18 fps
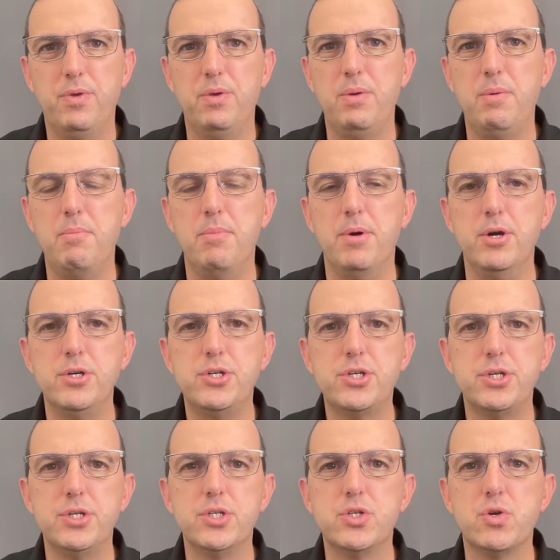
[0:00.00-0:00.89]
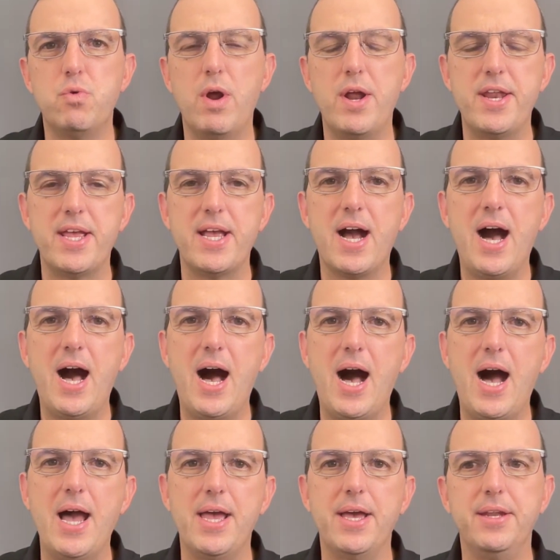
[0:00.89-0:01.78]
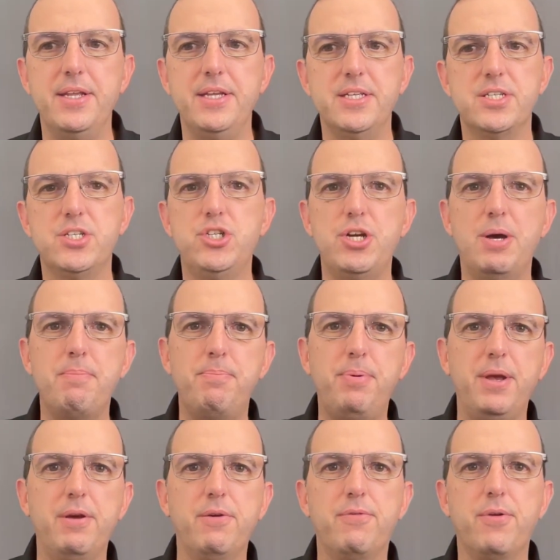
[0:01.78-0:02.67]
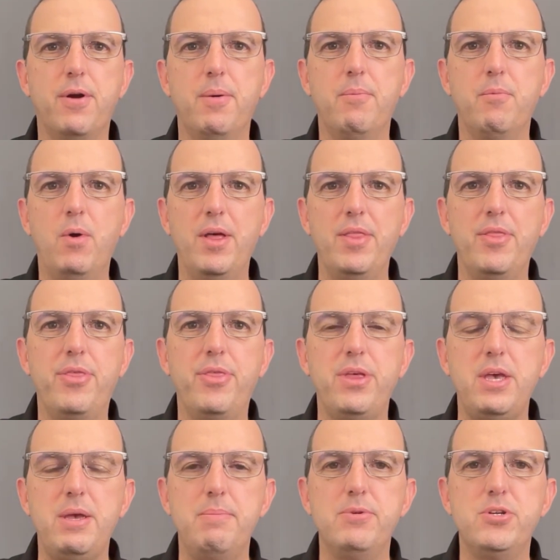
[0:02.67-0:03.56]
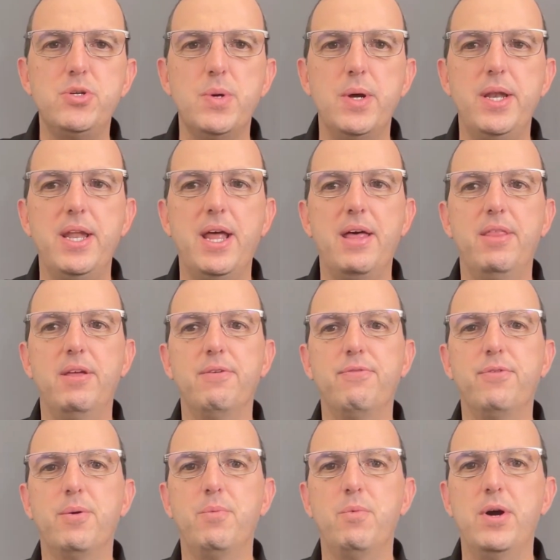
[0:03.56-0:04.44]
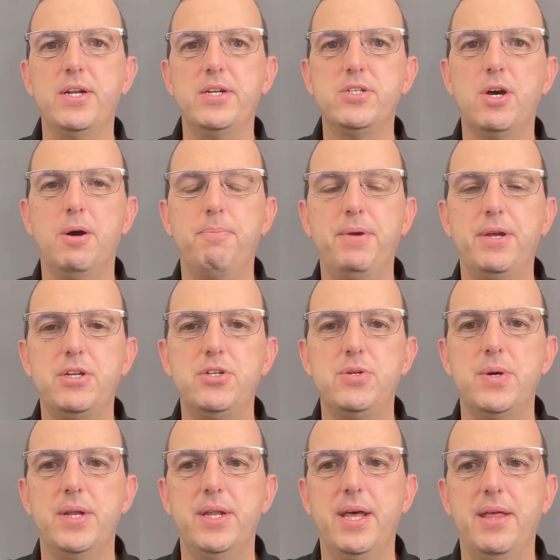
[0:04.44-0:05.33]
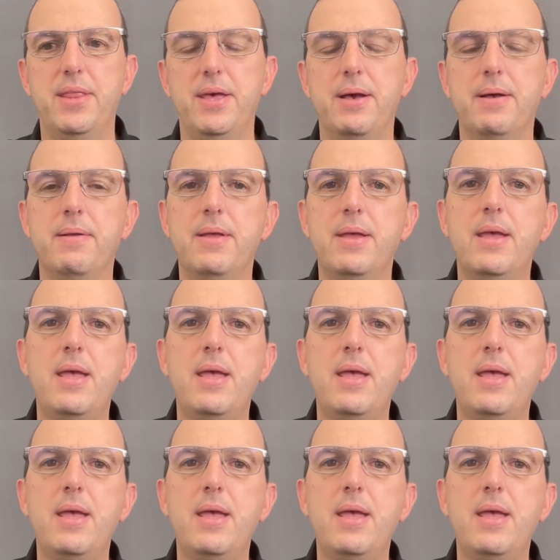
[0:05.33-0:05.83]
emotions running high and he's jumping from one theme to another, from one topic to another.